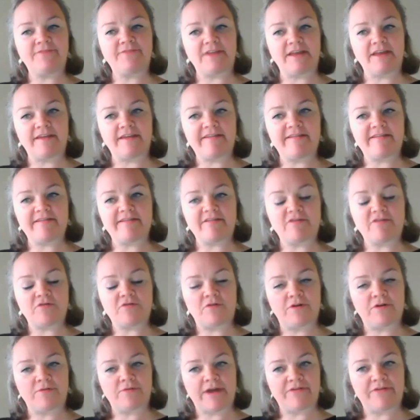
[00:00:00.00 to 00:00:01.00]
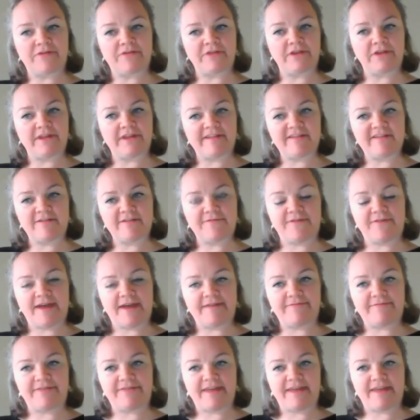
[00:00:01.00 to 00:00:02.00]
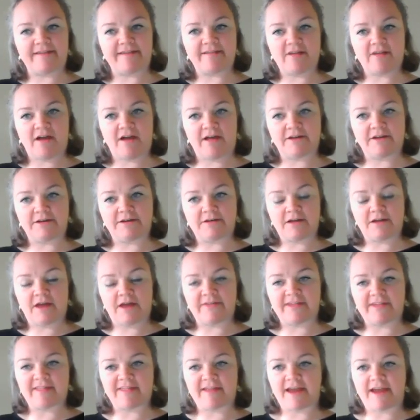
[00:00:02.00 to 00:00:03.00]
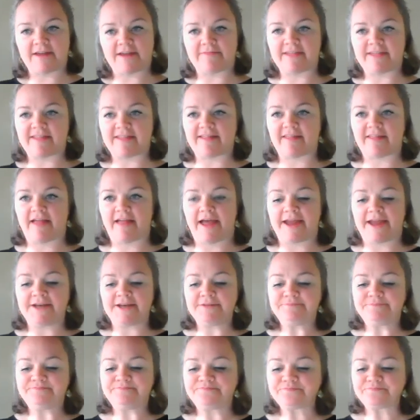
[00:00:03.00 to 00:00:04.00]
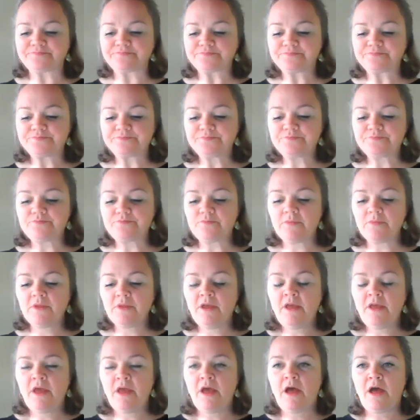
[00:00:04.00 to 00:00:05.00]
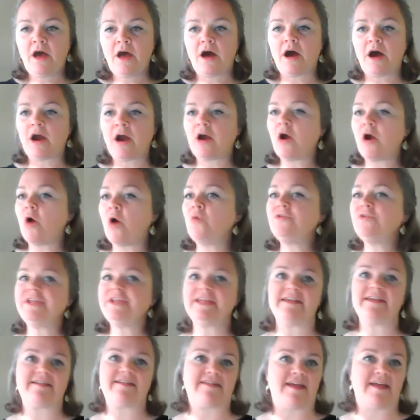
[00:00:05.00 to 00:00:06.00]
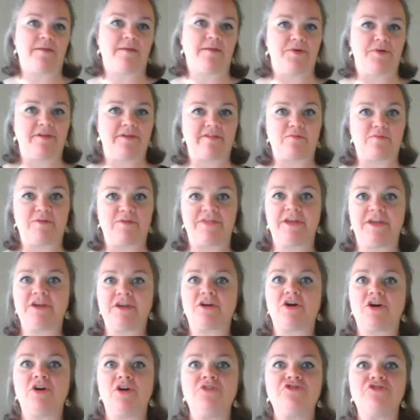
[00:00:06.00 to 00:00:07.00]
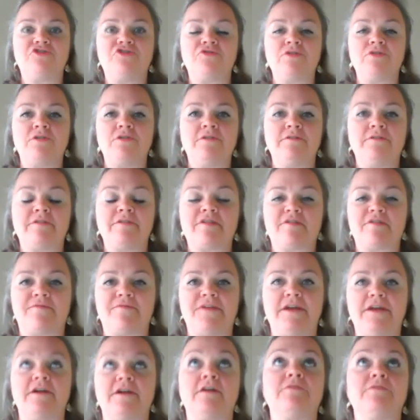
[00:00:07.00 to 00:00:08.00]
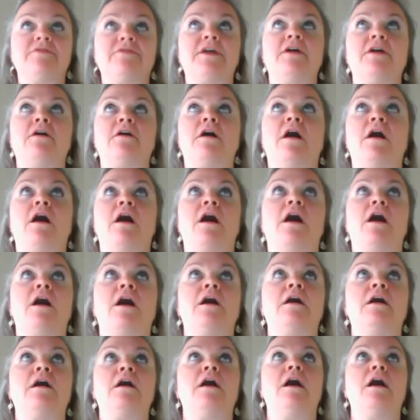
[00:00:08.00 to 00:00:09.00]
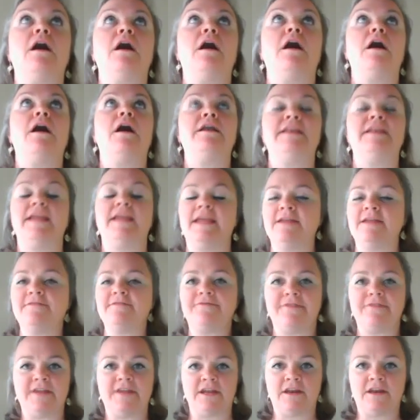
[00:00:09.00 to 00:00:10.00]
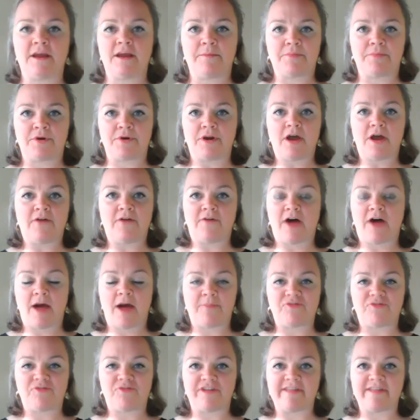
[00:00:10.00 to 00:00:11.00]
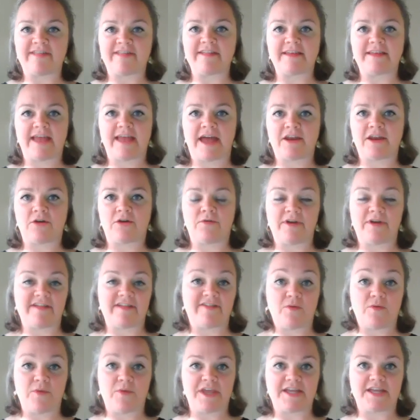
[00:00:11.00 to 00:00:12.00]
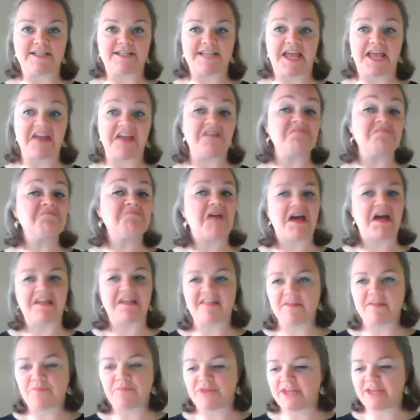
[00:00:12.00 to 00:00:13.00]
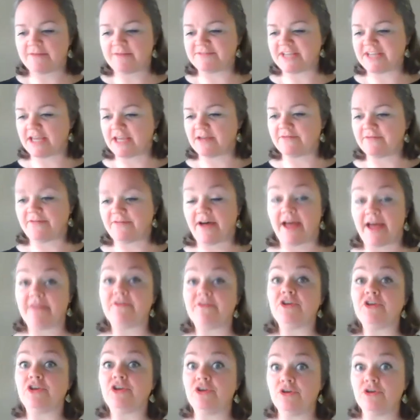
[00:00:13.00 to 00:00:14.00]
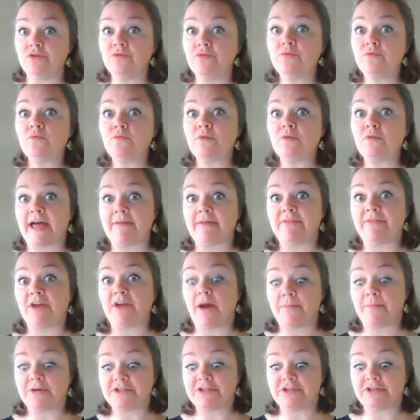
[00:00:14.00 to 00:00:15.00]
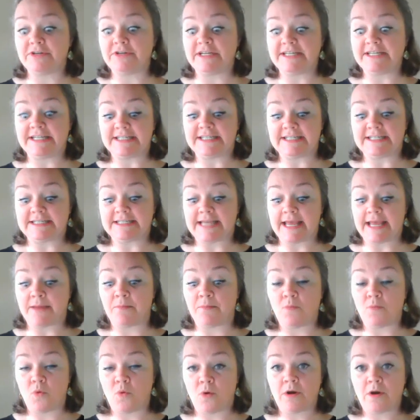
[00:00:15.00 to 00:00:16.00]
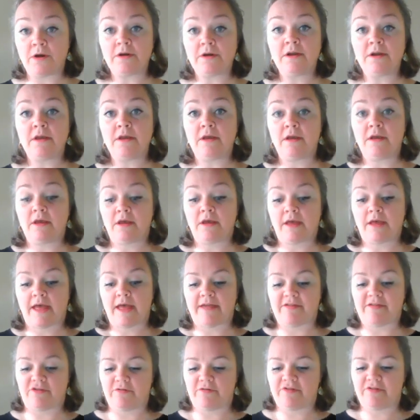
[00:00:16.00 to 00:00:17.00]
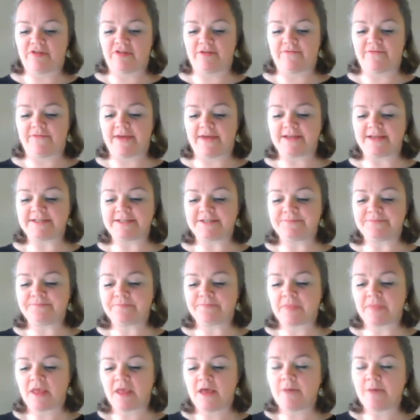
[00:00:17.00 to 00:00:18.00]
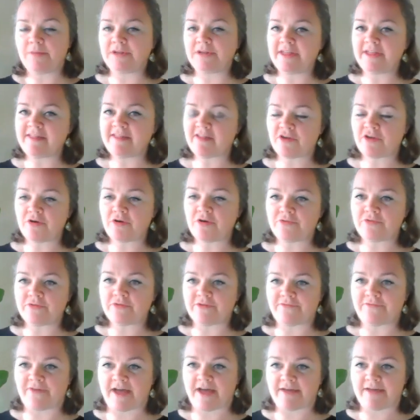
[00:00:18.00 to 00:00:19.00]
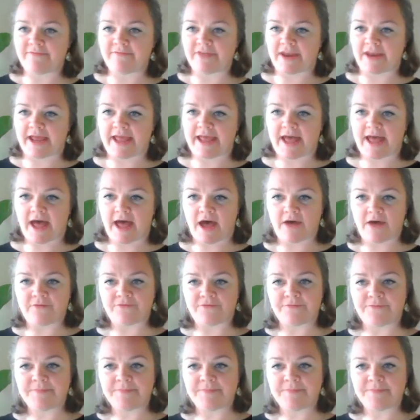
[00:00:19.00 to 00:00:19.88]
lists, or rather the list of five things on the side of the slide, are only examples. Within a cultural sphere, there are an infinite number of options and categories that we could take. I simply have taken five. You will have the opportunity to take more as you see fit. But let's go through the five that I have.